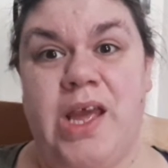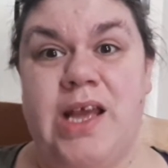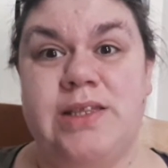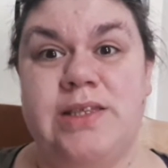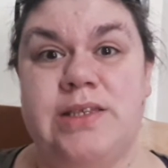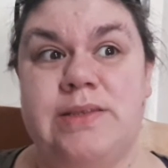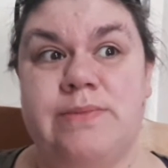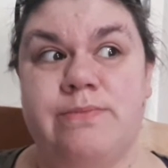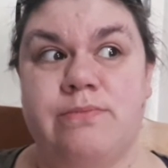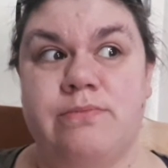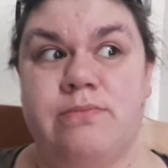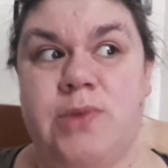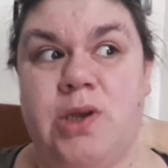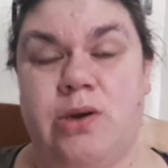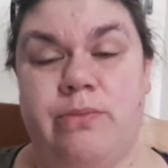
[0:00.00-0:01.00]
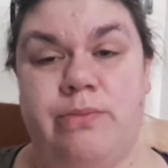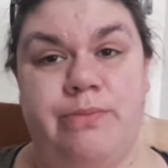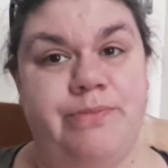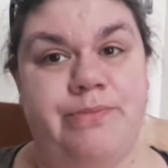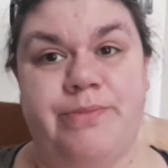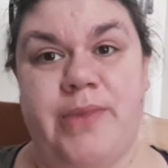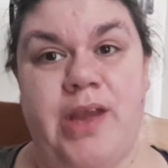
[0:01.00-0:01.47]
I live
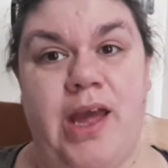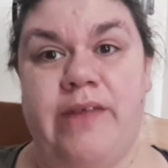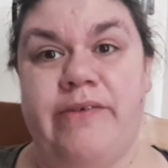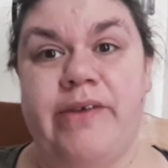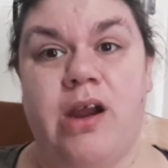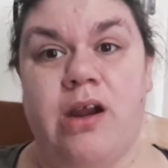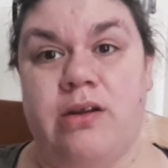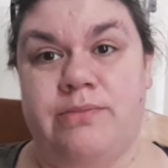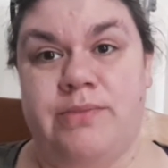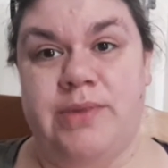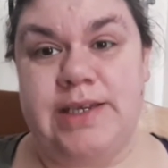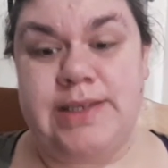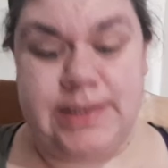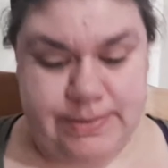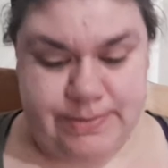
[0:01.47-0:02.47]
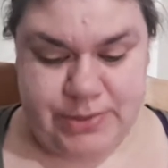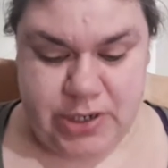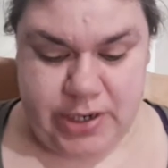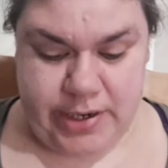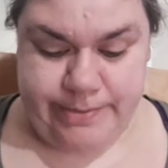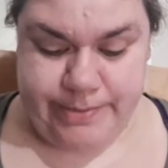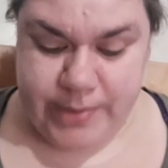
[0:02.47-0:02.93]
in Carleton Place.
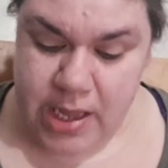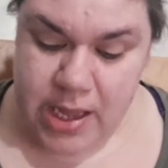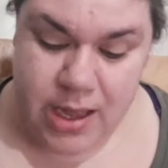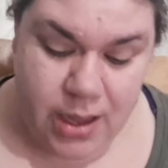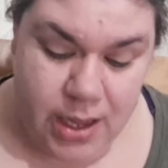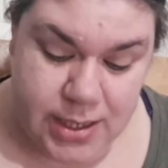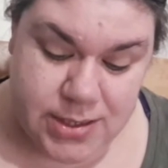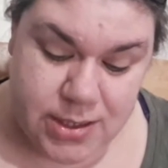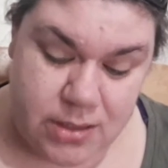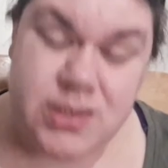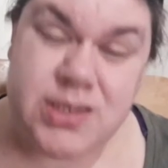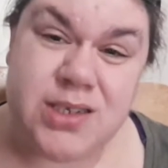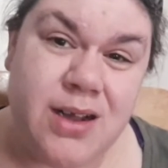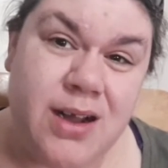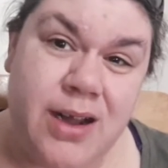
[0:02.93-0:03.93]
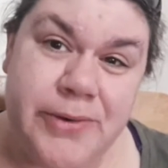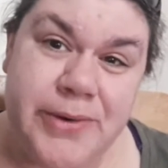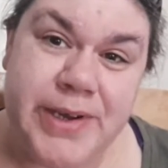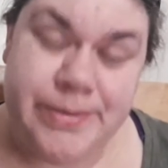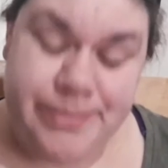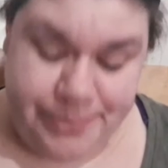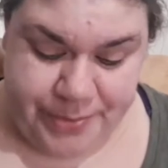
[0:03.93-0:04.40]
Sorry. It's close to
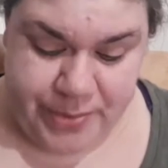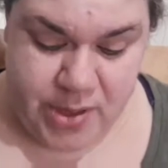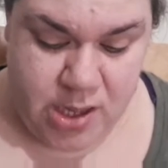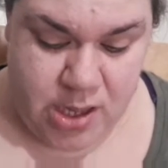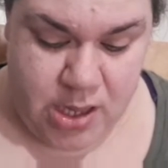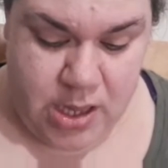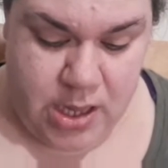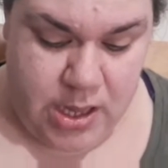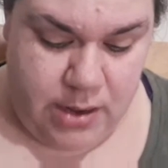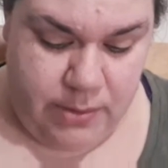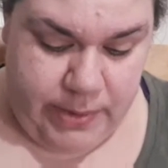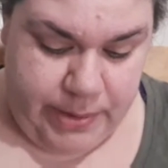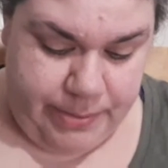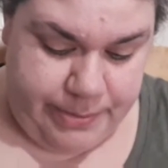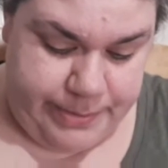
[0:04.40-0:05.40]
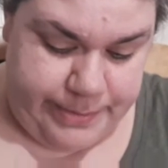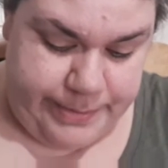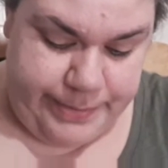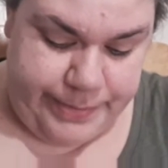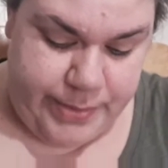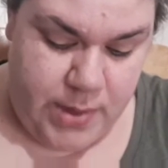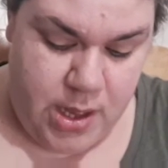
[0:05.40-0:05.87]
Ottawa. Anyway,
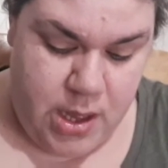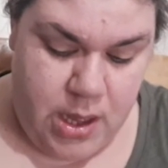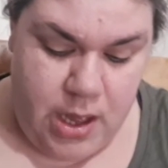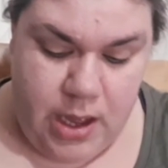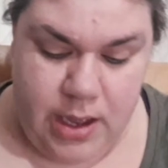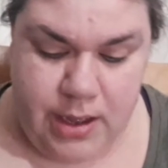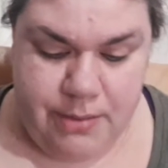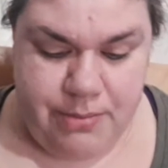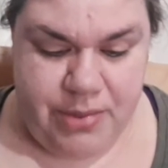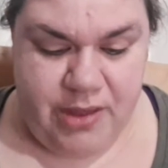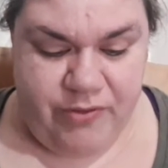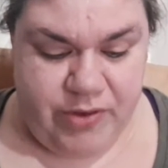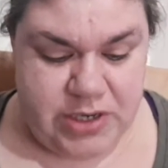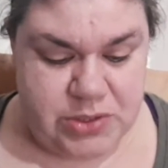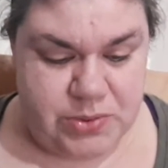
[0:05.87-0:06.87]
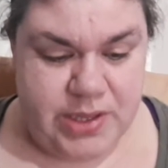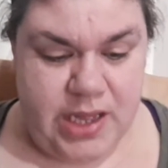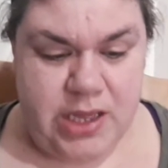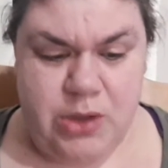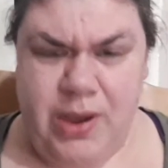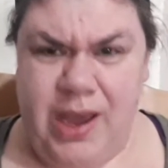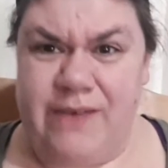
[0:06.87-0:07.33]
the first one
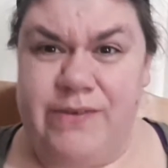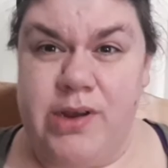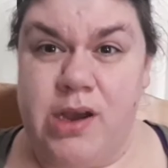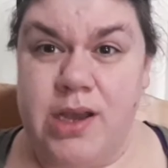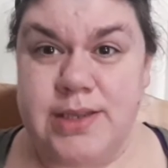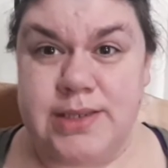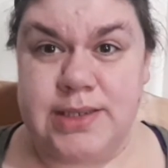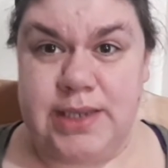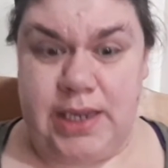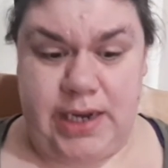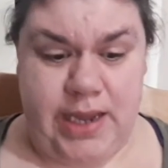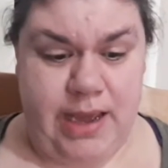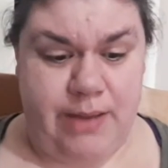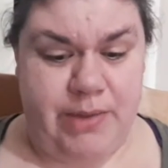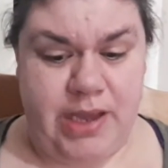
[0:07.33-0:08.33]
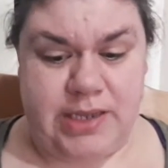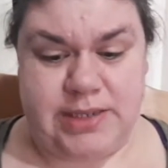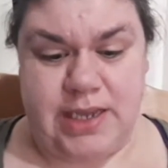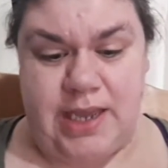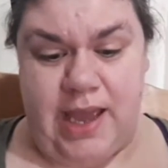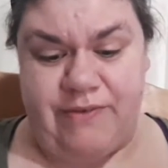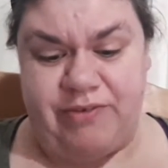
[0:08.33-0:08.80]
that you have not seen yet,
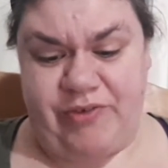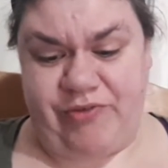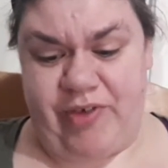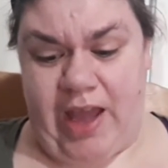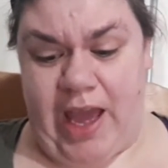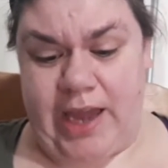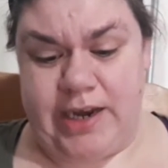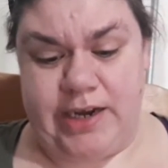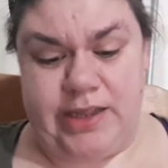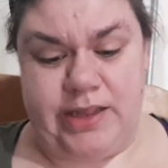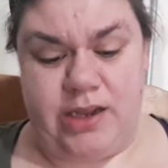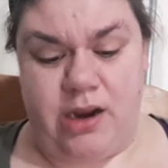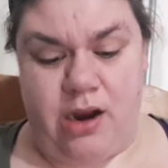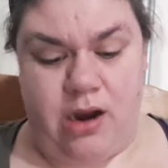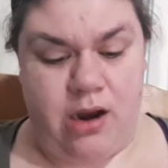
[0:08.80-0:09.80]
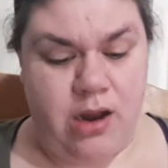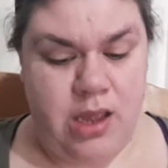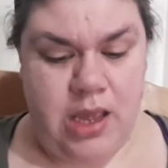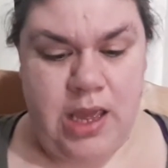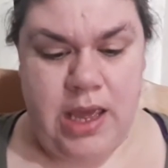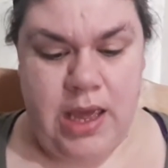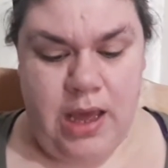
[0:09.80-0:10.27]
because I have had it in the car,
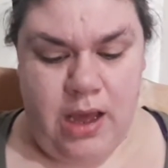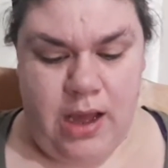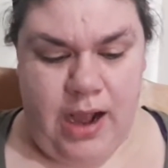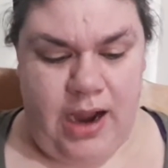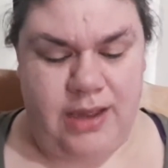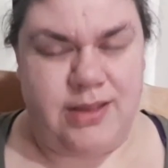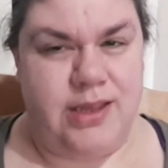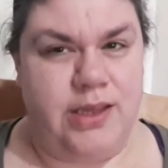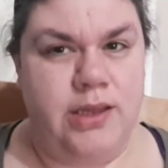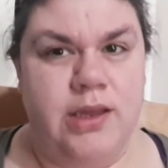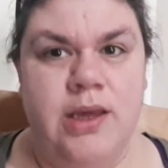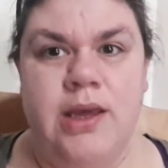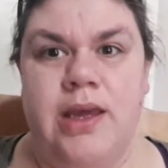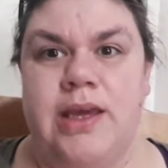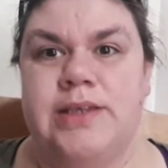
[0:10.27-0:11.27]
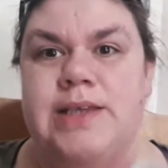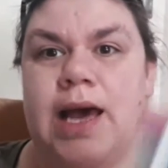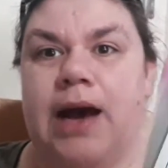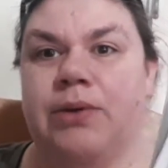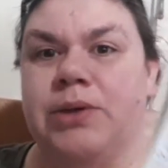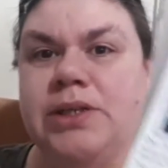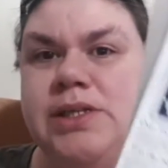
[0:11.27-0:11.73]
I think, is
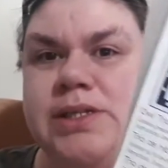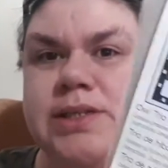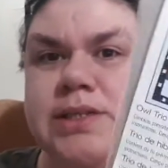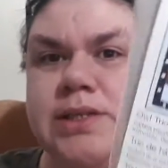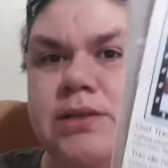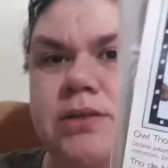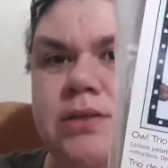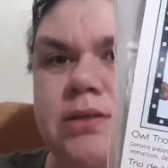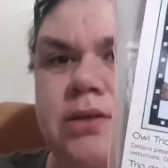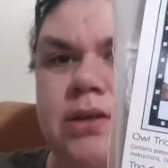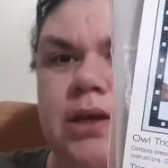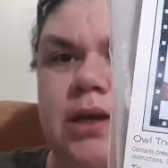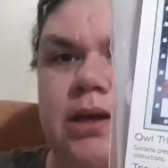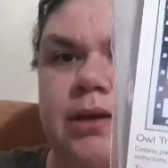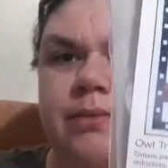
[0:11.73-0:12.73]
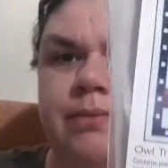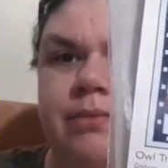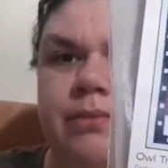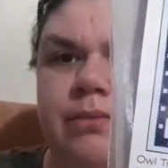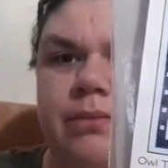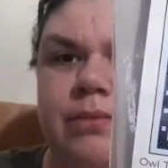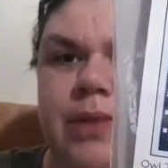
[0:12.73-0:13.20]
Owls,
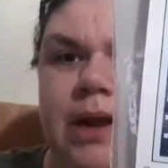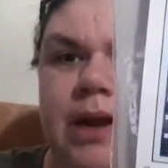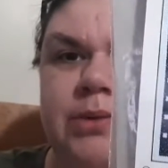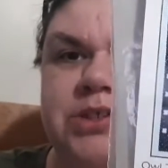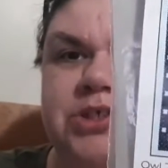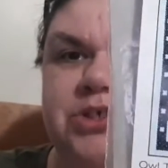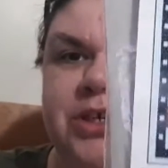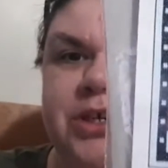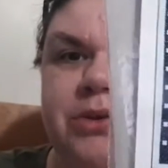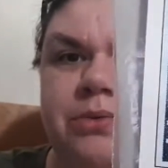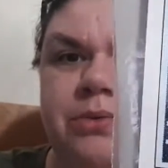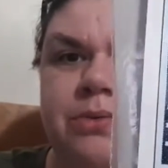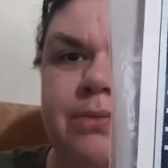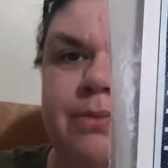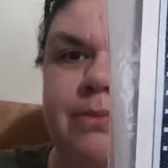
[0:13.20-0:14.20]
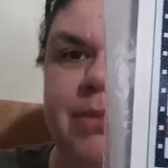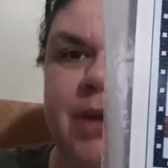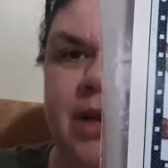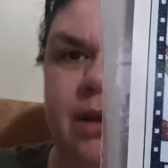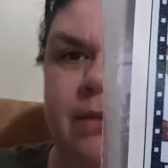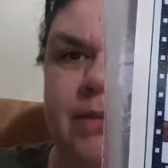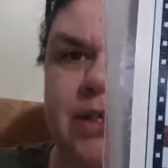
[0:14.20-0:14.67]
Owl Trio by
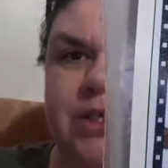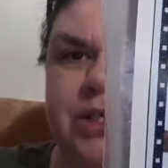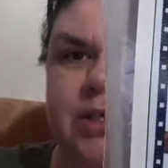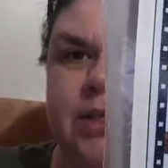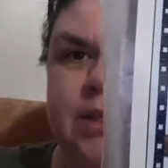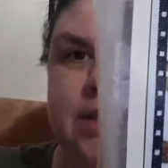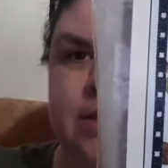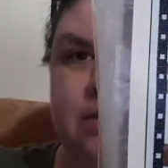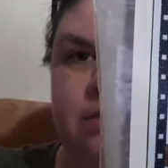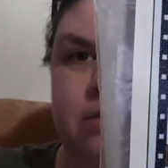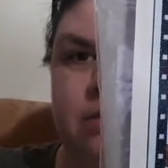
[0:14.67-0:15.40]
Dimensions.